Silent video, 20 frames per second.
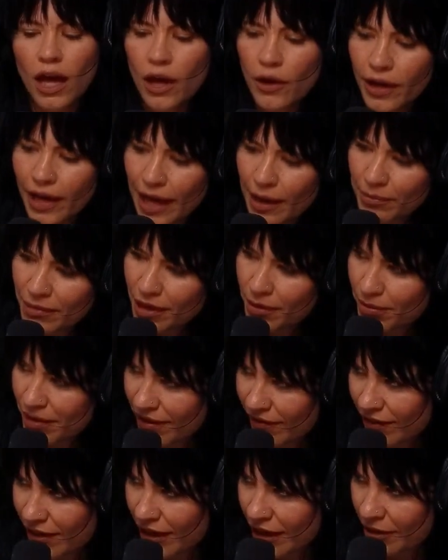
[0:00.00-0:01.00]
Okay, I'm going to
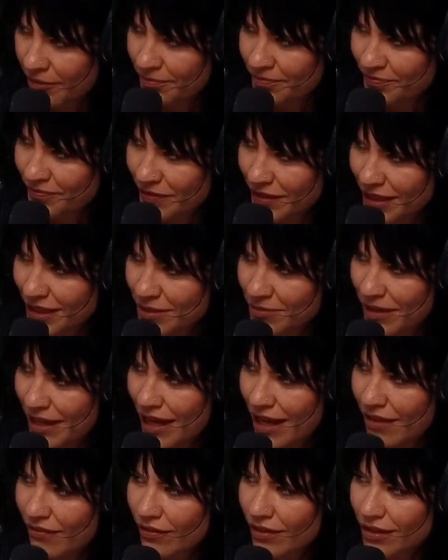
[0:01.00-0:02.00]
pivot now because we
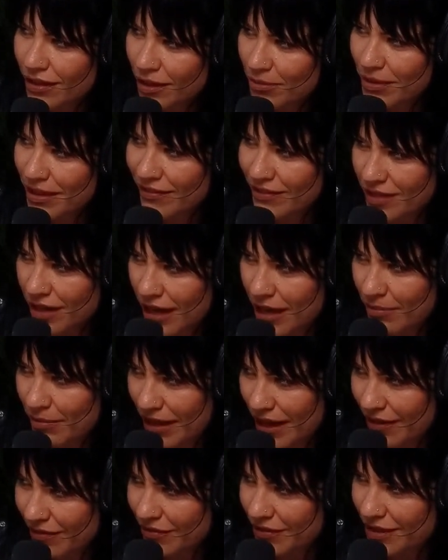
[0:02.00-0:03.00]
have a little bit of time
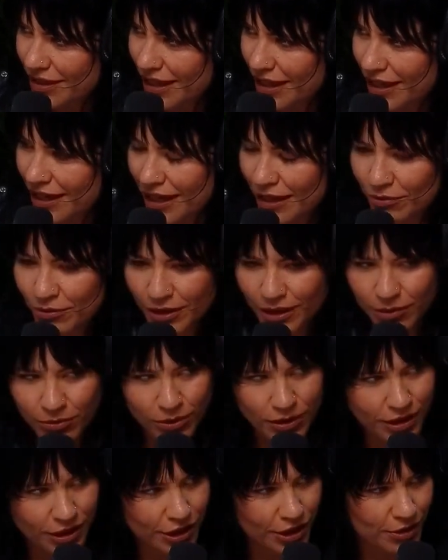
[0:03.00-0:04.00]
left, and I really
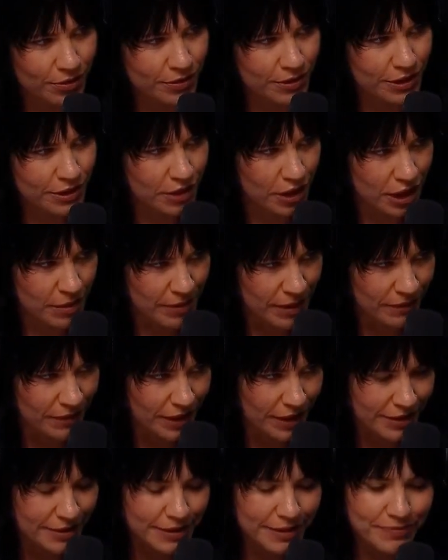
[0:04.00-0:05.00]
want you to talk about
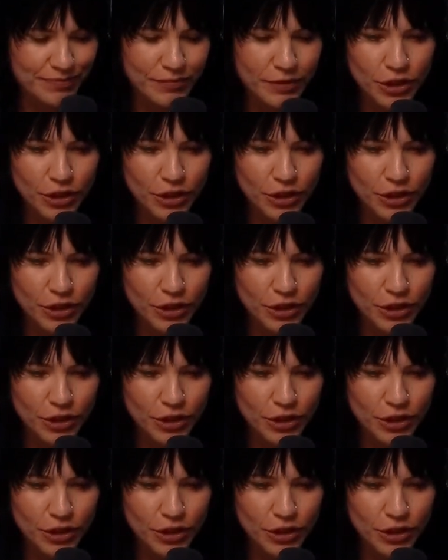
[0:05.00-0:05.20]
this.